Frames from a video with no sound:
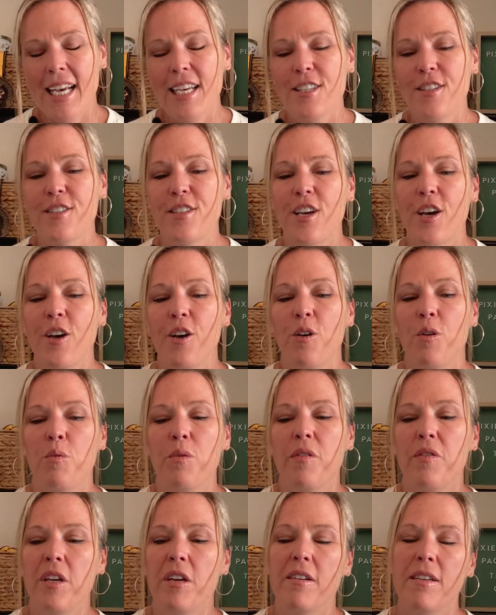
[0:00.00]
So
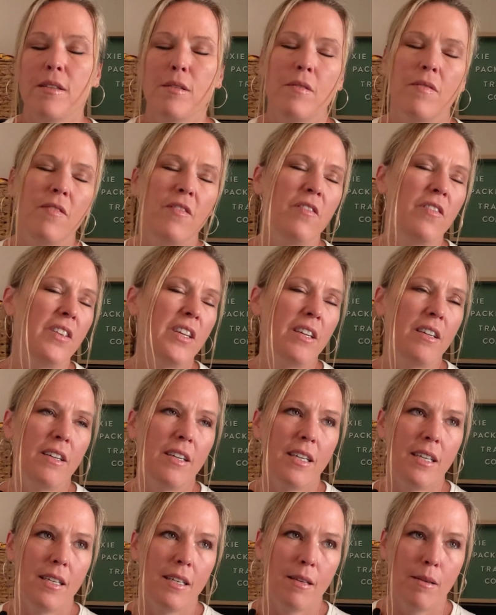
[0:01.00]
Riviera is
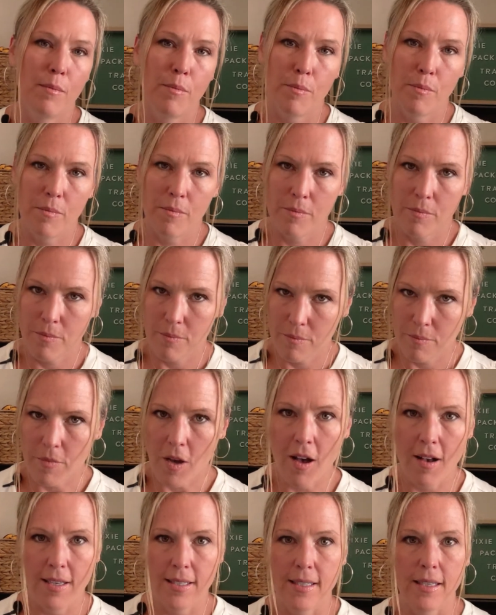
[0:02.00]
very
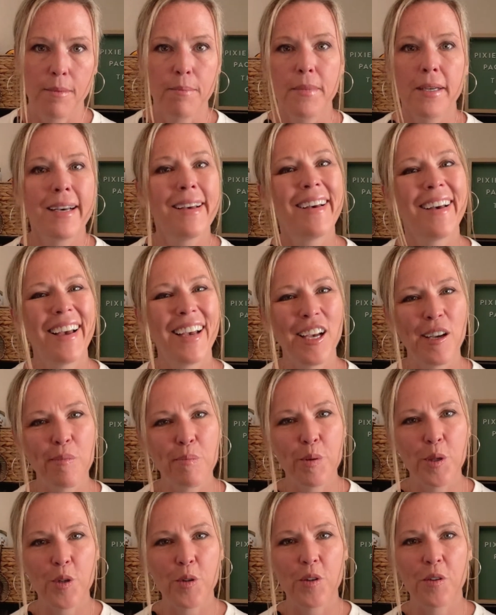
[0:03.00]
awesome and
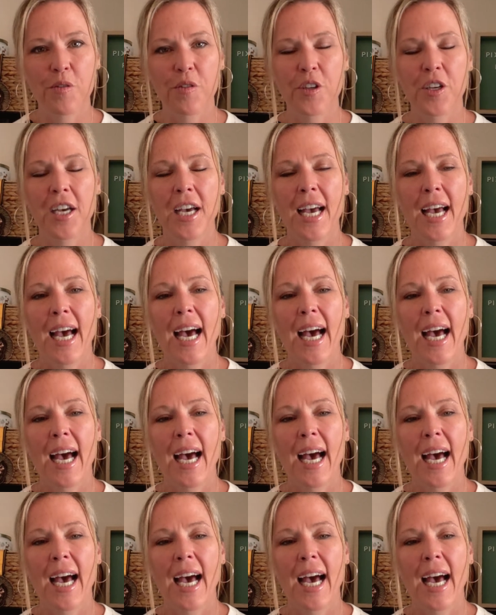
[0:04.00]
beautiful.